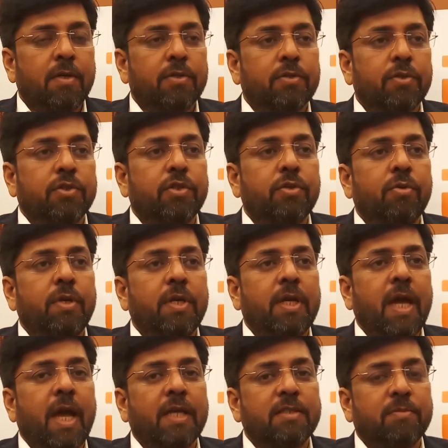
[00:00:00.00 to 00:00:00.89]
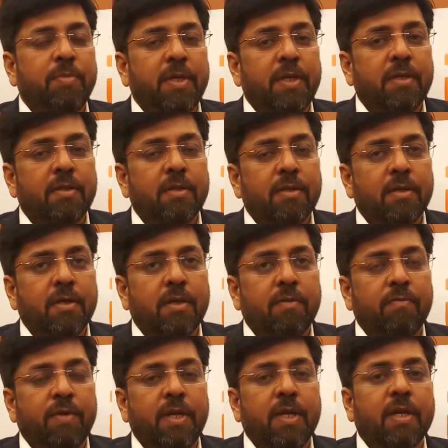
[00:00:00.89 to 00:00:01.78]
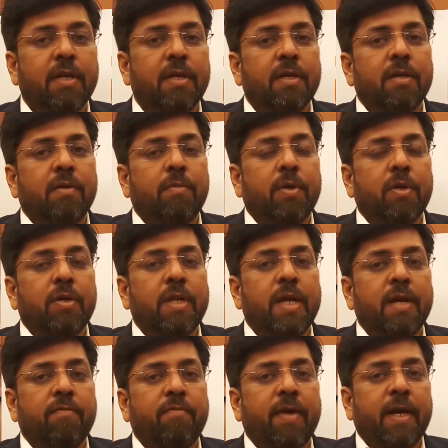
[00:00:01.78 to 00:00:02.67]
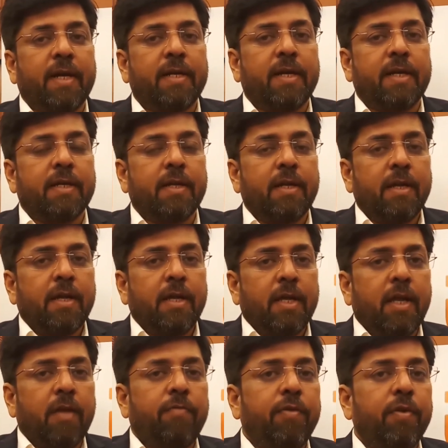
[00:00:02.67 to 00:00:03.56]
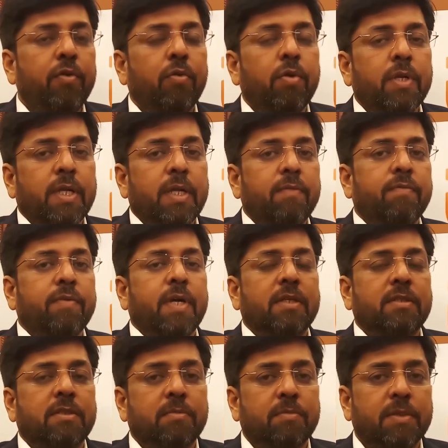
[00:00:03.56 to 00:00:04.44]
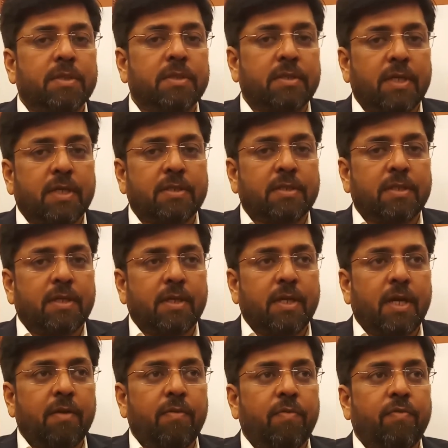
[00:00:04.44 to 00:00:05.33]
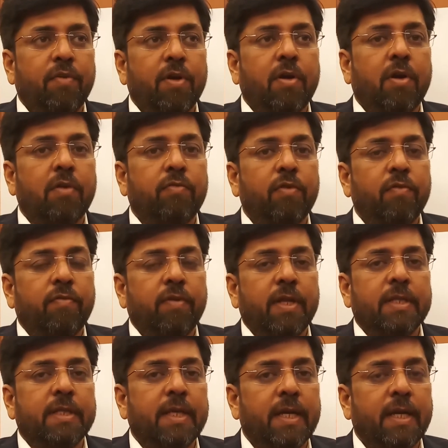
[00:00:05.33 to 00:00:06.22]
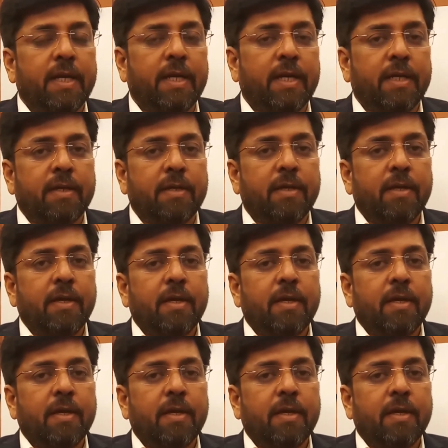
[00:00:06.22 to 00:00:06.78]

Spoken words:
So Gionee has been very clear about that fact that if we don't give customers trust and if we are not fulfilling their need,